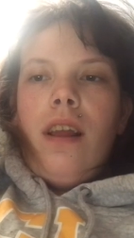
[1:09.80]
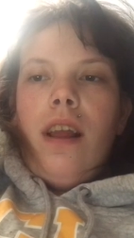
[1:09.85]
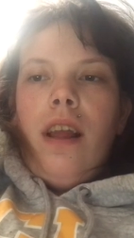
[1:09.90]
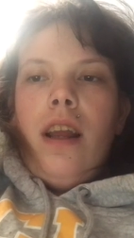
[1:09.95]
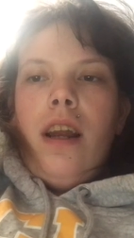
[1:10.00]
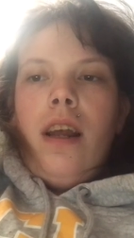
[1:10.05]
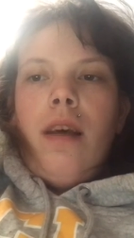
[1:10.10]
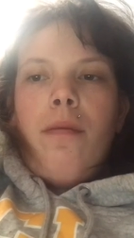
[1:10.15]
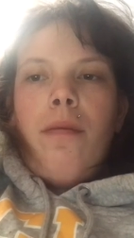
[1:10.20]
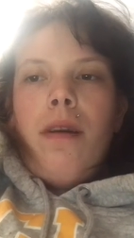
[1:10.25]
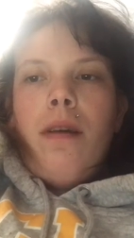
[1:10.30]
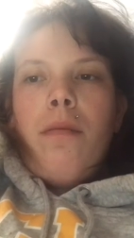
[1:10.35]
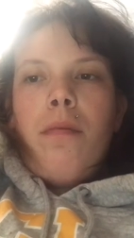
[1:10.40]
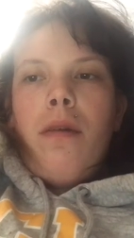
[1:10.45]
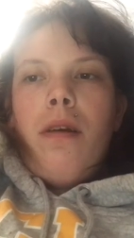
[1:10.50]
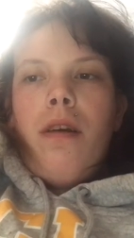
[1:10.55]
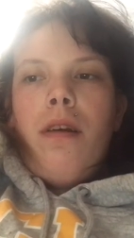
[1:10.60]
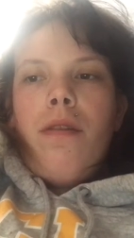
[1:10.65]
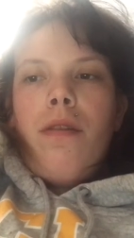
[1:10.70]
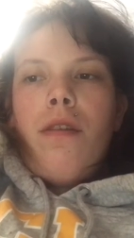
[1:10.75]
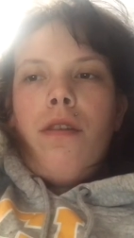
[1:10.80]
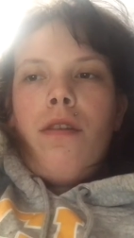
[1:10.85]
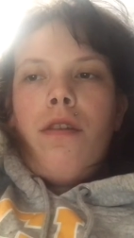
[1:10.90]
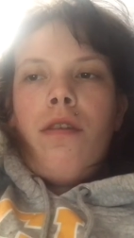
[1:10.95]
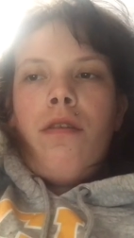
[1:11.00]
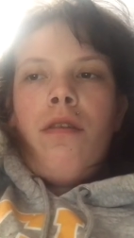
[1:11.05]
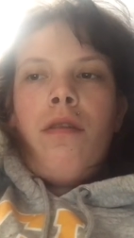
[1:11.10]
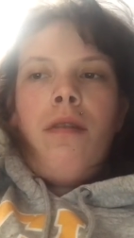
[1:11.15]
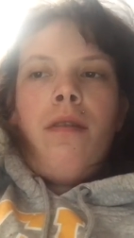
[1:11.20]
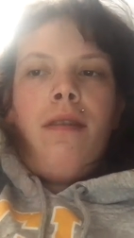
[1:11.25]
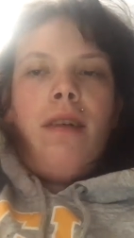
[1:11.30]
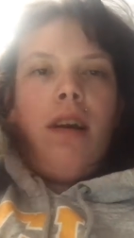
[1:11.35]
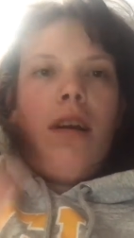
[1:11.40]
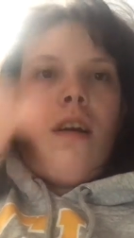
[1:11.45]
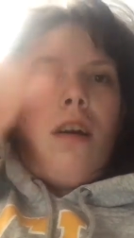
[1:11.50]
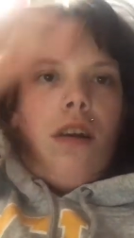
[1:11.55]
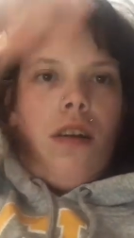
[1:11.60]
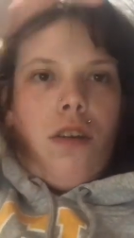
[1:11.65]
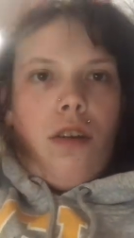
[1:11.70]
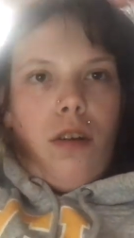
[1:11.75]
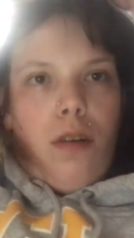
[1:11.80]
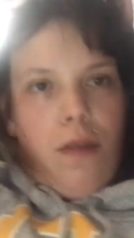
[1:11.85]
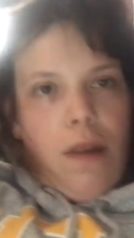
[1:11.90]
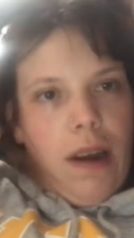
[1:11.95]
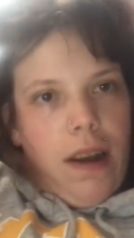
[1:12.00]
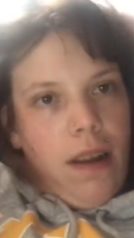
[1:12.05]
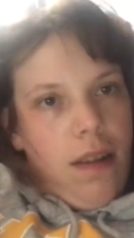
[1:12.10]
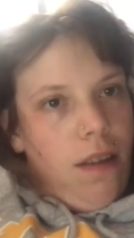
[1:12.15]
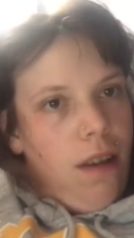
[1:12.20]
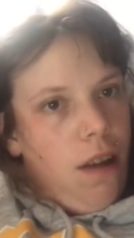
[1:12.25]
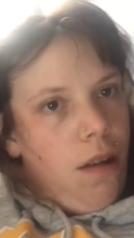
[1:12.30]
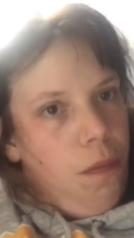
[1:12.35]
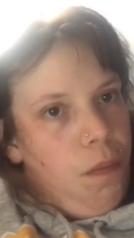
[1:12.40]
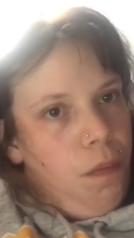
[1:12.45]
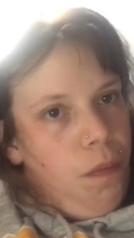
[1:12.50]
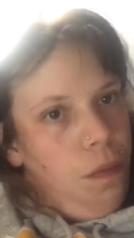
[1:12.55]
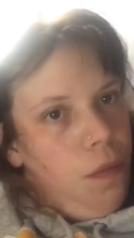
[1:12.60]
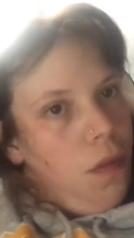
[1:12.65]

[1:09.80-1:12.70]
And I'm in a bit of a story where I can't stop writing.